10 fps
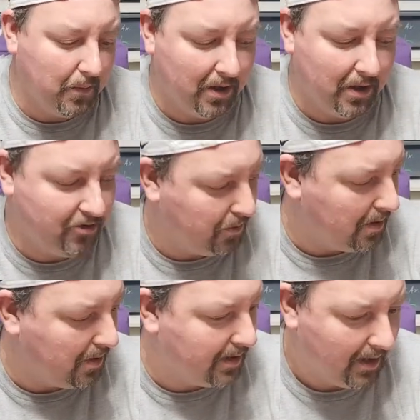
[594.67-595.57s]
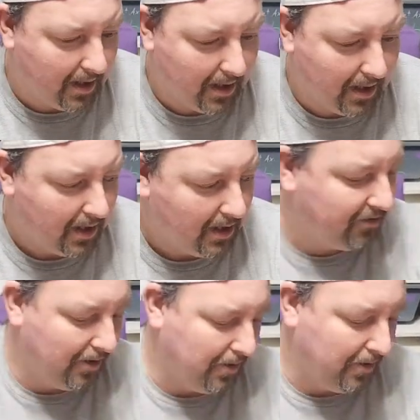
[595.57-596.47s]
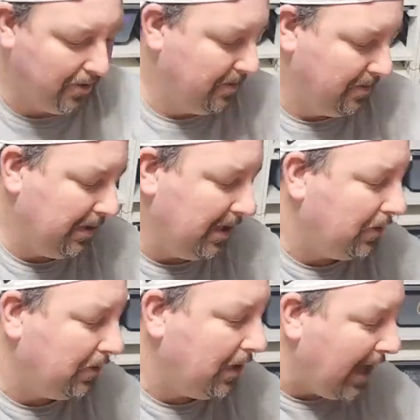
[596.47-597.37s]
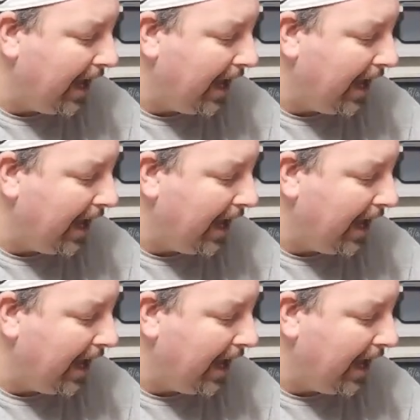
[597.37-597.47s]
what you want. So that's okay. I,